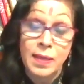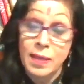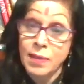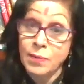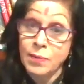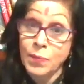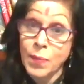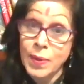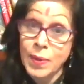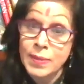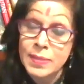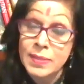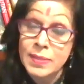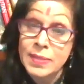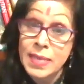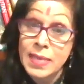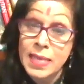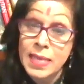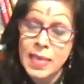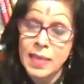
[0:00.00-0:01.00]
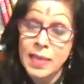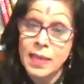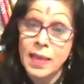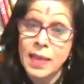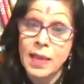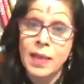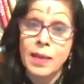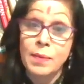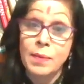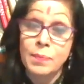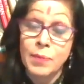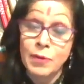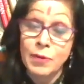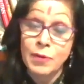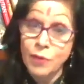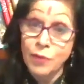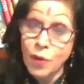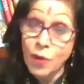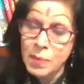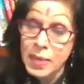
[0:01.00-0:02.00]
if one's taking
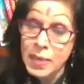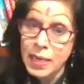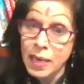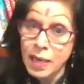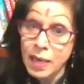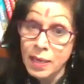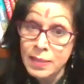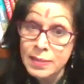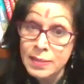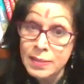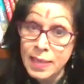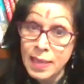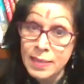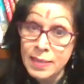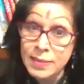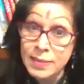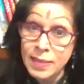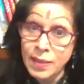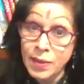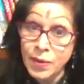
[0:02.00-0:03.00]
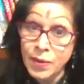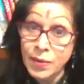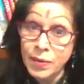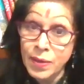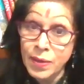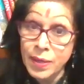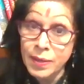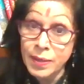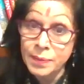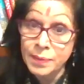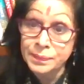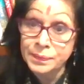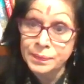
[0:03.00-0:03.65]
performing arts as a career.